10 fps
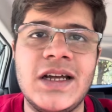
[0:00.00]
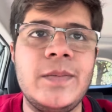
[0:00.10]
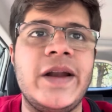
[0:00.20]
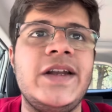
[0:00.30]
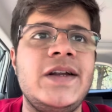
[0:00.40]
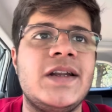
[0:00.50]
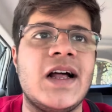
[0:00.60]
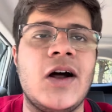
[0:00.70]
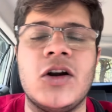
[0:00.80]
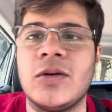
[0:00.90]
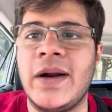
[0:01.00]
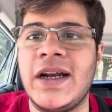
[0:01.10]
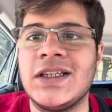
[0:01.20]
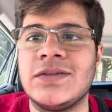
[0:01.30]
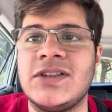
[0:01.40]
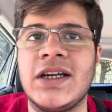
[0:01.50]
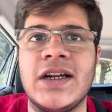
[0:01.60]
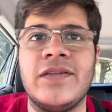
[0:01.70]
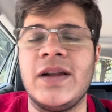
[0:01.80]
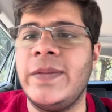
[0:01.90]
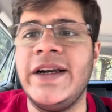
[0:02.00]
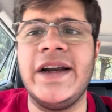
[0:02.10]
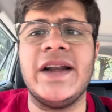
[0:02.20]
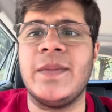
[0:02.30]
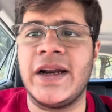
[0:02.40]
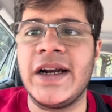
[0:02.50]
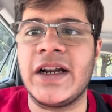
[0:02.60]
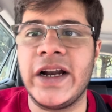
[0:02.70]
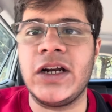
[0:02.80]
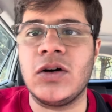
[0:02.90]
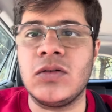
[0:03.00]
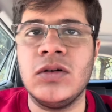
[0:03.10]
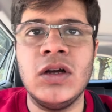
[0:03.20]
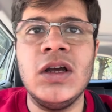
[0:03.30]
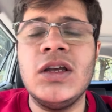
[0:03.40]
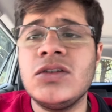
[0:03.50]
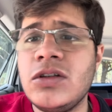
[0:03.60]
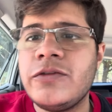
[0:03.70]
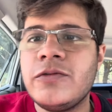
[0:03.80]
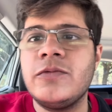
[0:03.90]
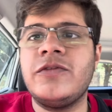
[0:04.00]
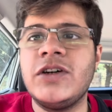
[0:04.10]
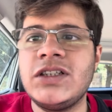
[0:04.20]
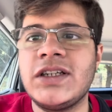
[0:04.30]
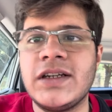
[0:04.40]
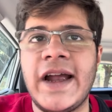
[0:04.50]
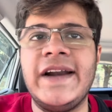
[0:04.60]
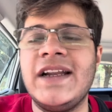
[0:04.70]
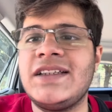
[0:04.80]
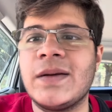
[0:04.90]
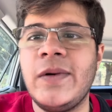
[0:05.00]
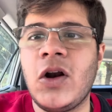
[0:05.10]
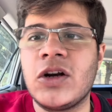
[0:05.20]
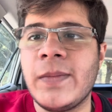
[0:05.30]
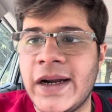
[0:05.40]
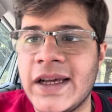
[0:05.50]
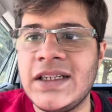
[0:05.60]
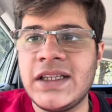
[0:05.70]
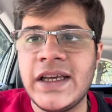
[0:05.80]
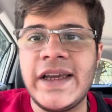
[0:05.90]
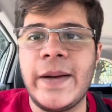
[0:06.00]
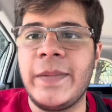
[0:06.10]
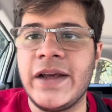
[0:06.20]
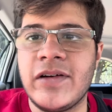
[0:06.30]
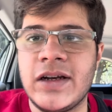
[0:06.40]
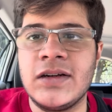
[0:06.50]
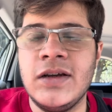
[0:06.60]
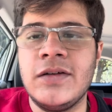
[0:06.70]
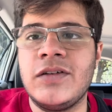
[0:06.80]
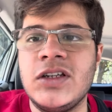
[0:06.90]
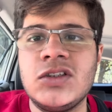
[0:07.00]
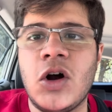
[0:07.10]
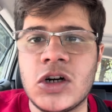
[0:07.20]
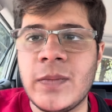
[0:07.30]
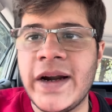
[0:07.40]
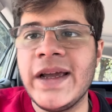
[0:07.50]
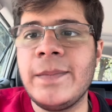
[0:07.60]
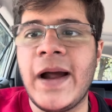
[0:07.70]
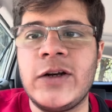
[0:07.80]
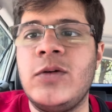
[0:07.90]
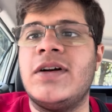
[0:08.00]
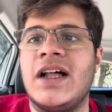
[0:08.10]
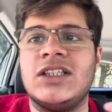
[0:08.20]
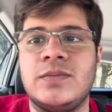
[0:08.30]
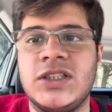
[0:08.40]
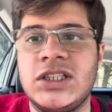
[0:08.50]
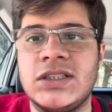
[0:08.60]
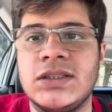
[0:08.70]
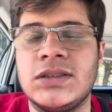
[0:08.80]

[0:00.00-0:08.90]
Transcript: are many automatics which are available in Indian market right now. So the first entry segment automatic is the AMT one, which is automatic manual transmission.